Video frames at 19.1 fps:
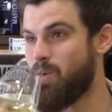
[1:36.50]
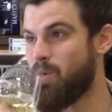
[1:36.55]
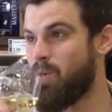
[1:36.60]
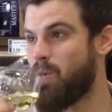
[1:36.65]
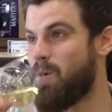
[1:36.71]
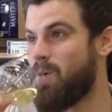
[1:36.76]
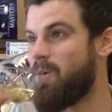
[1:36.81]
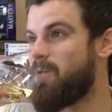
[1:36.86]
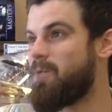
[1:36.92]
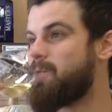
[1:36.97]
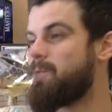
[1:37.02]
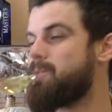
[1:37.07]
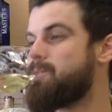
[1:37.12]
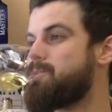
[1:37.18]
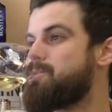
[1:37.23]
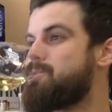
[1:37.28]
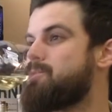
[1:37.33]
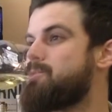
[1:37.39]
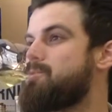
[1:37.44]

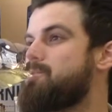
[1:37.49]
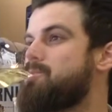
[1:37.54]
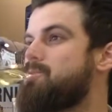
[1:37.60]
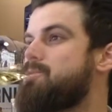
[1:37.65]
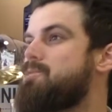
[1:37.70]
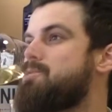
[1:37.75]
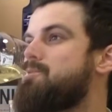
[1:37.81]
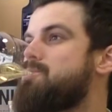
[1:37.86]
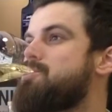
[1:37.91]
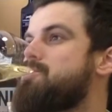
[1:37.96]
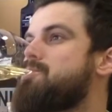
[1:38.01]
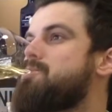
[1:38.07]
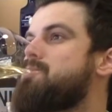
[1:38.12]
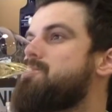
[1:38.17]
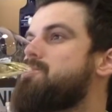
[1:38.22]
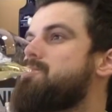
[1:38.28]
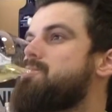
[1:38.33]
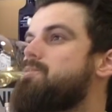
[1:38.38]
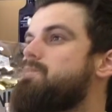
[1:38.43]

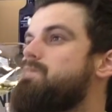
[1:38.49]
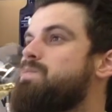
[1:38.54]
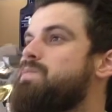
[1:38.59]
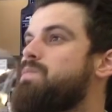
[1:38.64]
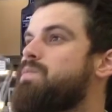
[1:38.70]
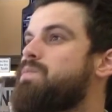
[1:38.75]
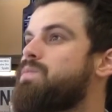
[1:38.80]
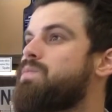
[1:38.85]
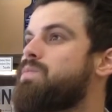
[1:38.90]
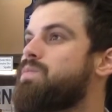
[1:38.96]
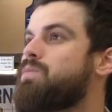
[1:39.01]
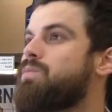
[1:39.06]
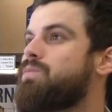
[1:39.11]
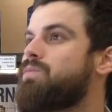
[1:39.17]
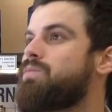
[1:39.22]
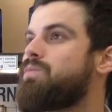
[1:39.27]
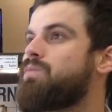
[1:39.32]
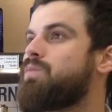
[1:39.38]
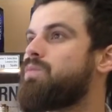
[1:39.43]

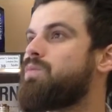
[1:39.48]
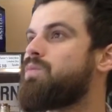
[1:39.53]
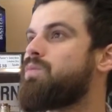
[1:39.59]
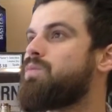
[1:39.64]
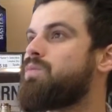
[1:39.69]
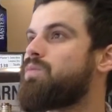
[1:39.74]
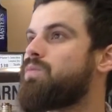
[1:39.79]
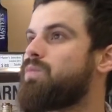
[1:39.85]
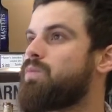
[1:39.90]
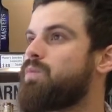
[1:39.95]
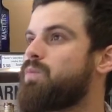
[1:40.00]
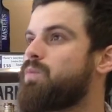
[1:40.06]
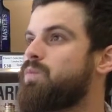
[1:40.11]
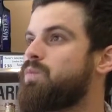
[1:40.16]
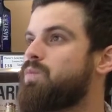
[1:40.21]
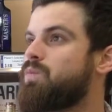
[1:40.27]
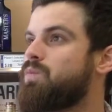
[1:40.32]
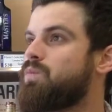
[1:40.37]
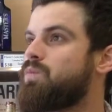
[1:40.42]

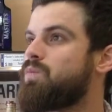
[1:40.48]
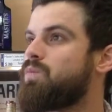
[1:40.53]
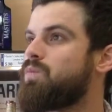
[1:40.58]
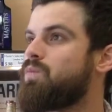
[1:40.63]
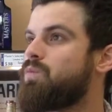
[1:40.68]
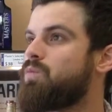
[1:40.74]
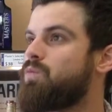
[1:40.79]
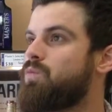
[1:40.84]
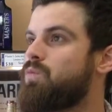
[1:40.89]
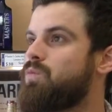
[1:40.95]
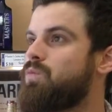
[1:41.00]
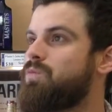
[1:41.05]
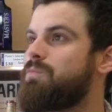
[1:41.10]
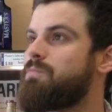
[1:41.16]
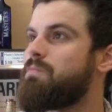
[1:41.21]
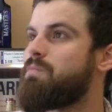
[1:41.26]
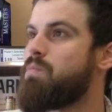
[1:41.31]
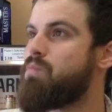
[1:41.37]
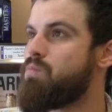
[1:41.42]

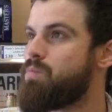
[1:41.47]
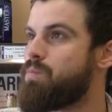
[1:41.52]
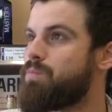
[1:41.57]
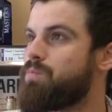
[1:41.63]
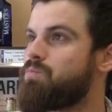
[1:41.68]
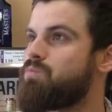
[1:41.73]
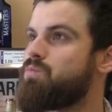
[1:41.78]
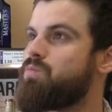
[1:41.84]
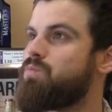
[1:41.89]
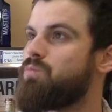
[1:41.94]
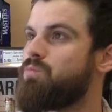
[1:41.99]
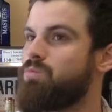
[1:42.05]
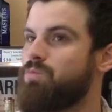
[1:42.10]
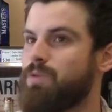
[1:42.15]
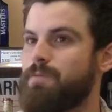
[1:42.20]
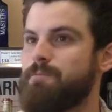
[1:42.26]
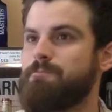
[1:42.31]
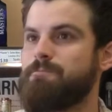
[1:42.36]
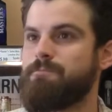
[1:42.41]

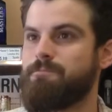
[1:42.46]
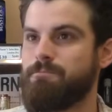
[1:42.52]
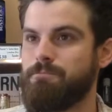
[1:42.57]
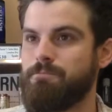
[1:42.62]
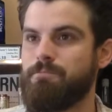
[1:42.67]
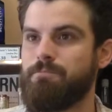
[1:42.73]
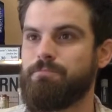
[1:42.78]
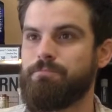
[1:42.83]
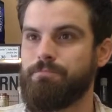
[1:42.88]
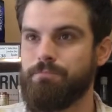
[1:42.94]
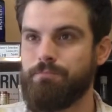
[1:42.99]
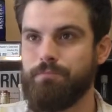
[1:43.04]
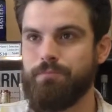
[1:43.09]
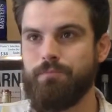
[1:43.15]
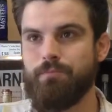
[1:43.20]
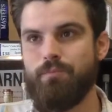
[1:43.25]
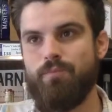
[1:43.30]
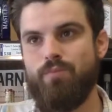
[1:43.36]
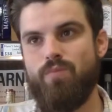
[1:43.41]

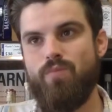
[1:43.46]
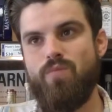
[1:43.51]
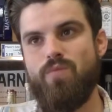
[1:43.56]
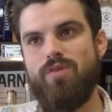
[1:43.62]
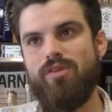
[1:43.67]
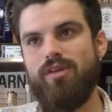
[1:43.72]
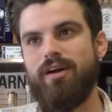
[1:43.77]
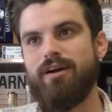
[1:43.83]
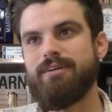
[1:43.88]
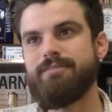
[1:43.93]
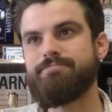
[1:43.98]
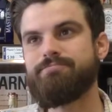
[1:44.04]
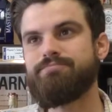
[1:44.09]
Nobody speaks.